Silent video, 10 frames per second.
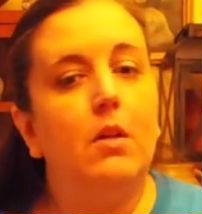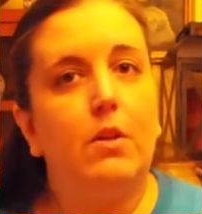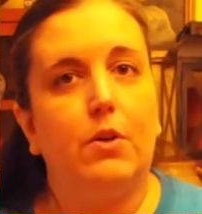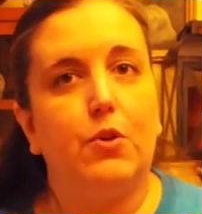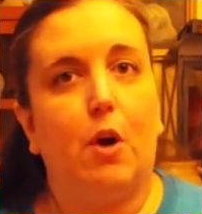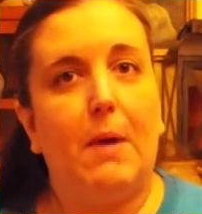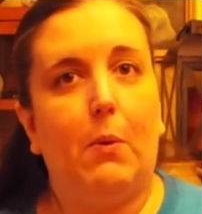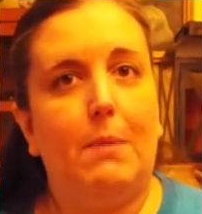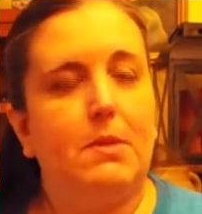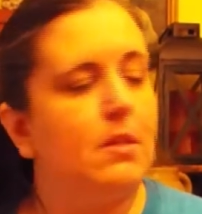Those are all my
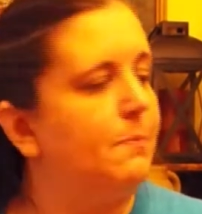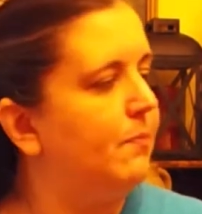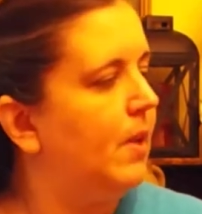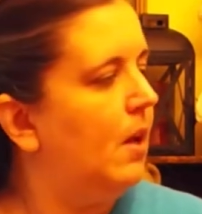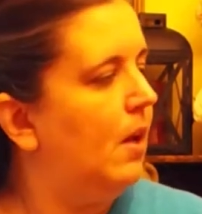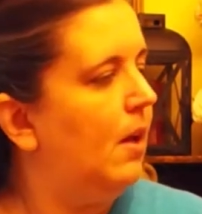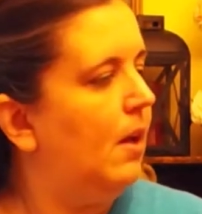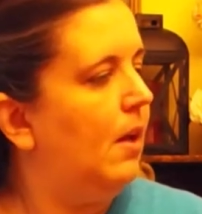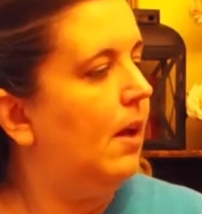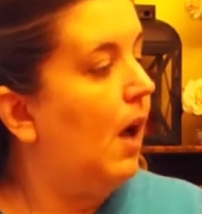whips.
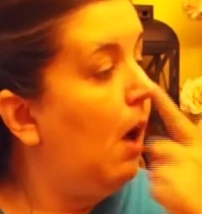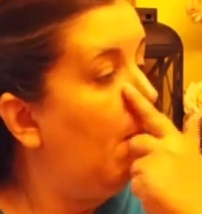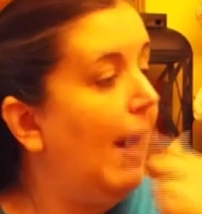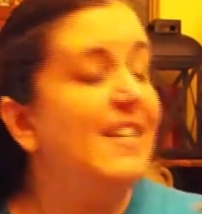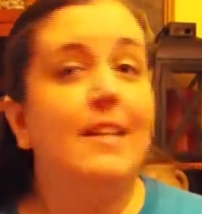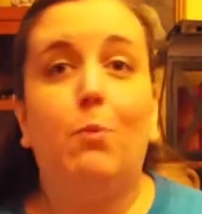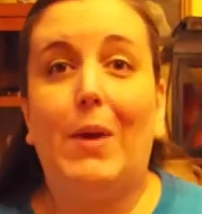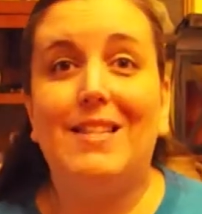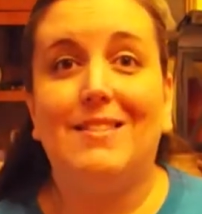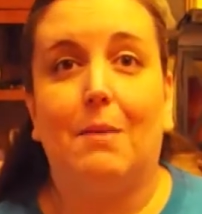Oh, I did
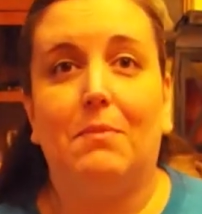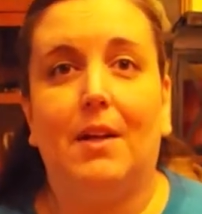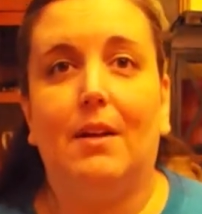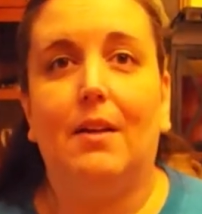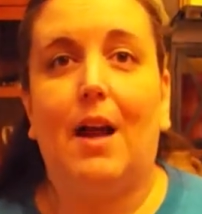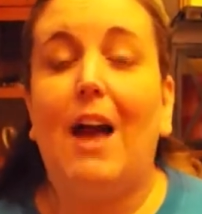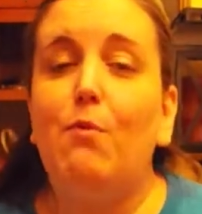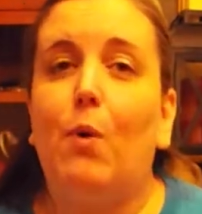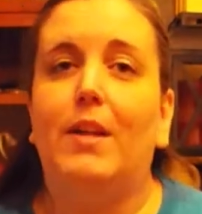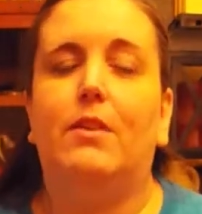win something. I
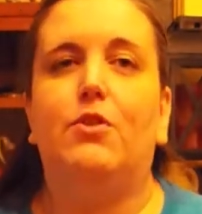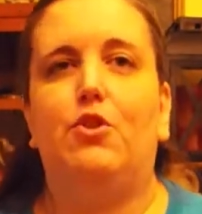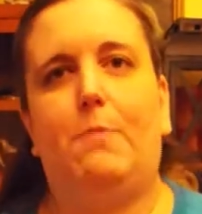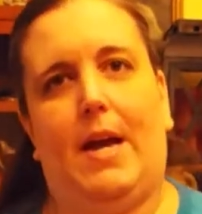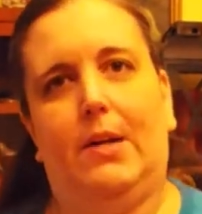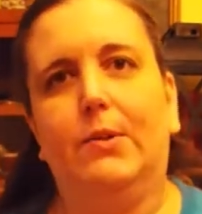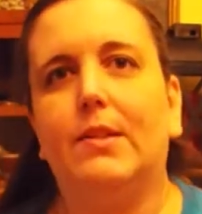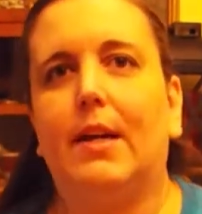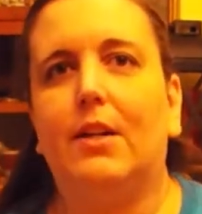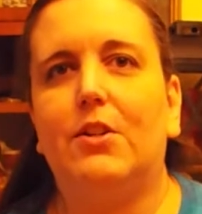won 2 patterns
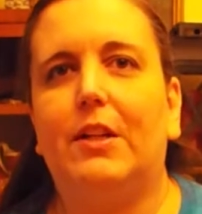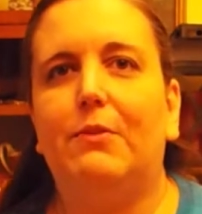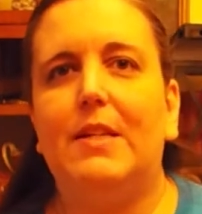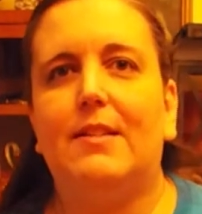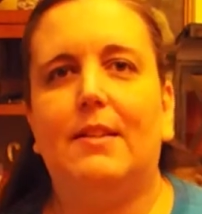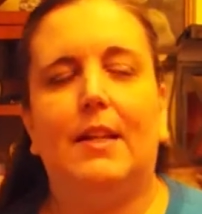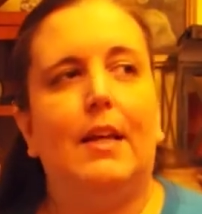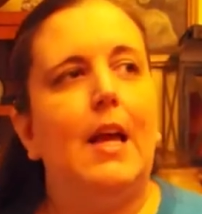actually recently.